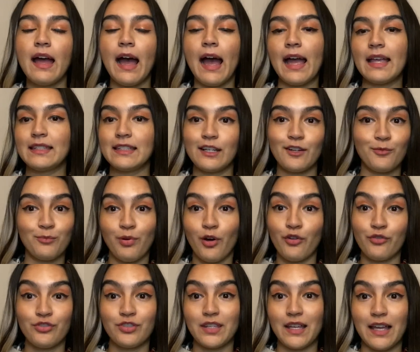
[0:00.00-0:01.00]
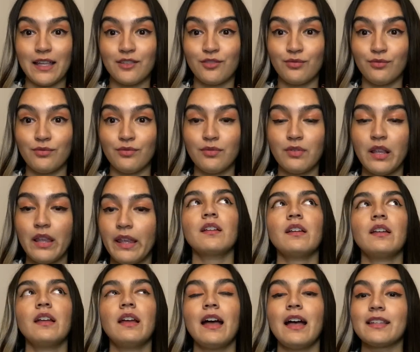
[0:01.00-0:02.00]
i didn't post it at all
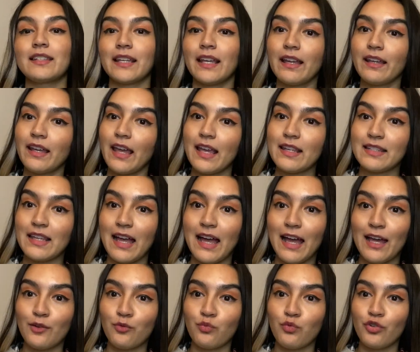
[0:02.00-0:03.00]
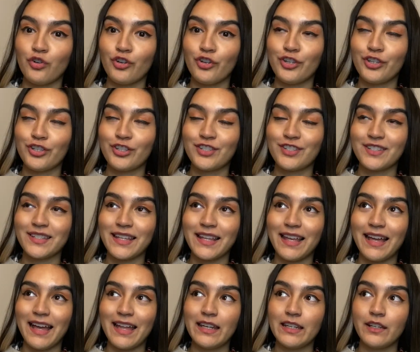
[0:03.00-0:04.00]
a second case i had was
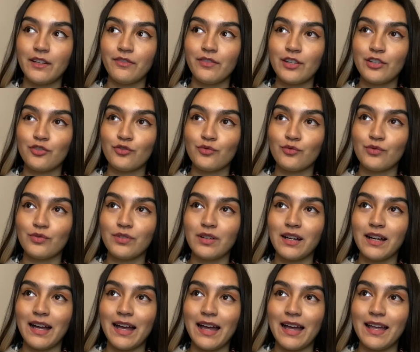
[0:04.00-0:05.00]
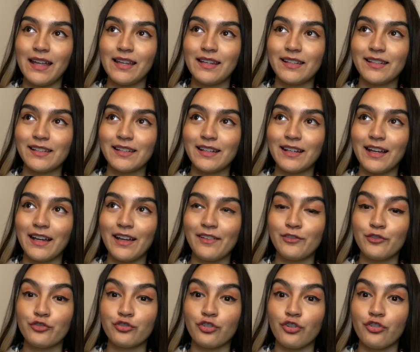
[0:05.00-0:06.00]
an individual and I
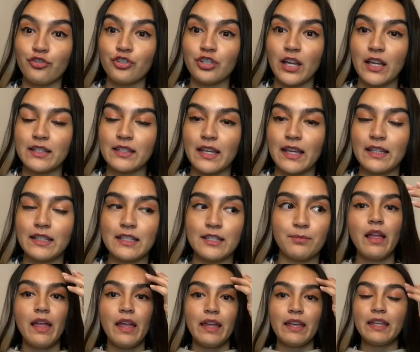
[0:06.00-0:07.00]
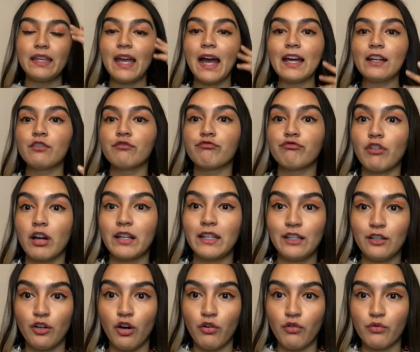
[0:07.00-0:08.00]
feel so shy saying this. He had a runny
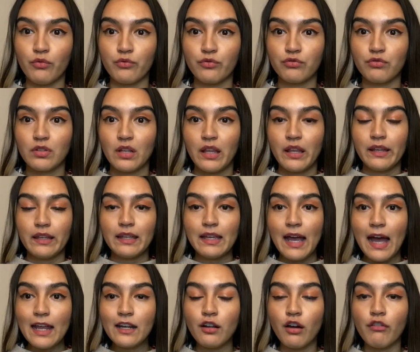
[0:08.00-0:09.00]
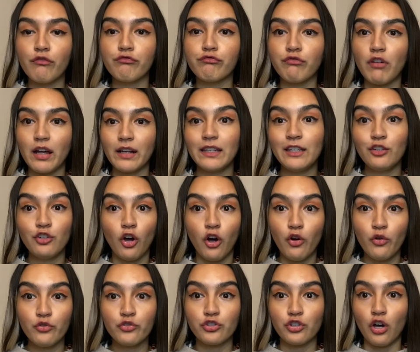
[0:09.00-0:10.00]
nose. He had a runny
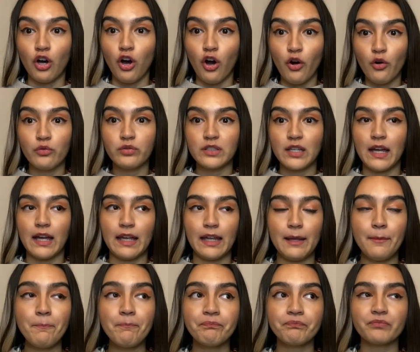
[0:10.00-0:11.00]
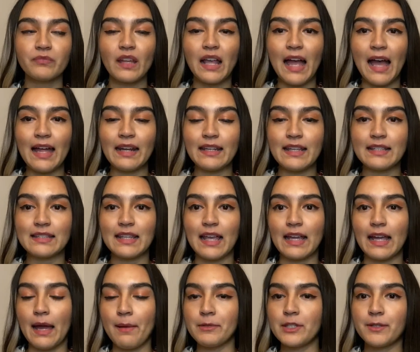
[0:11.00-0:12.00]
nose the whole time. And it's
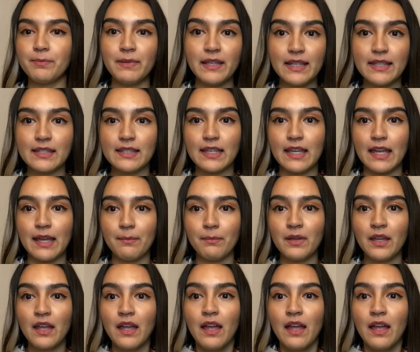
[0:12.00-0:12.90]
like I'm speaking to him